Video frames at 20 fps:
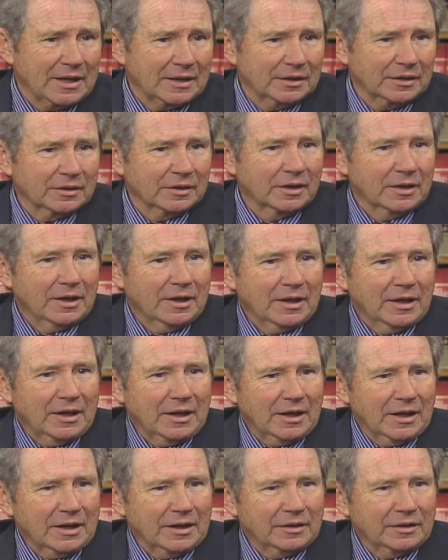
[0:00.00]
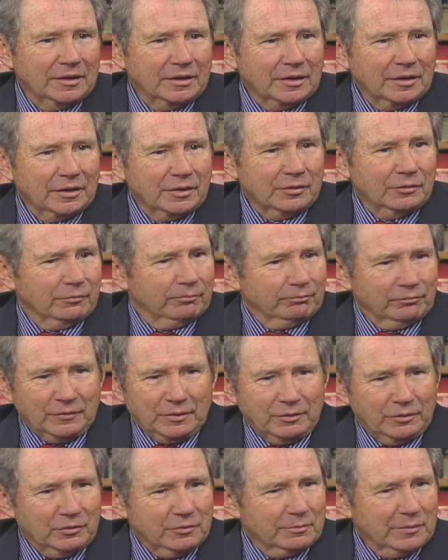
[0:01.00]
island, and
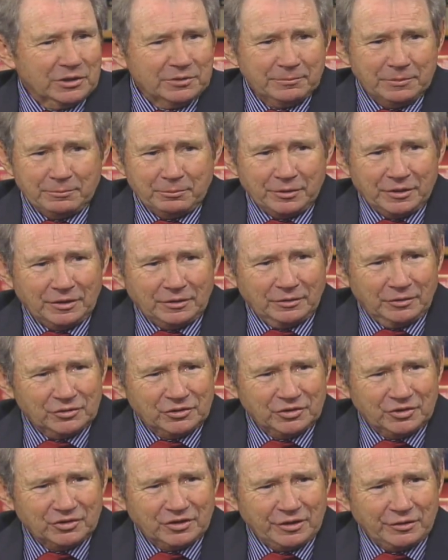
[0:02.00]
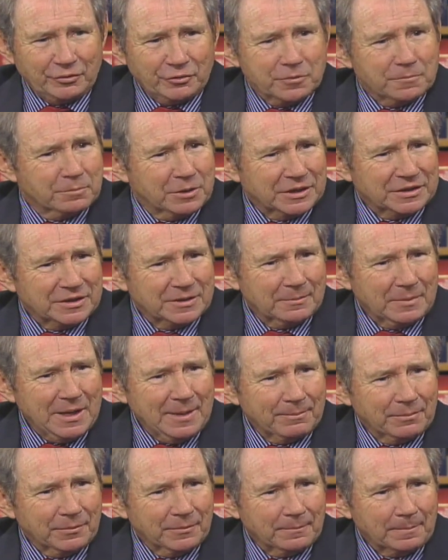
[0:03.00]
you must be pretty close because I hear you picked him up.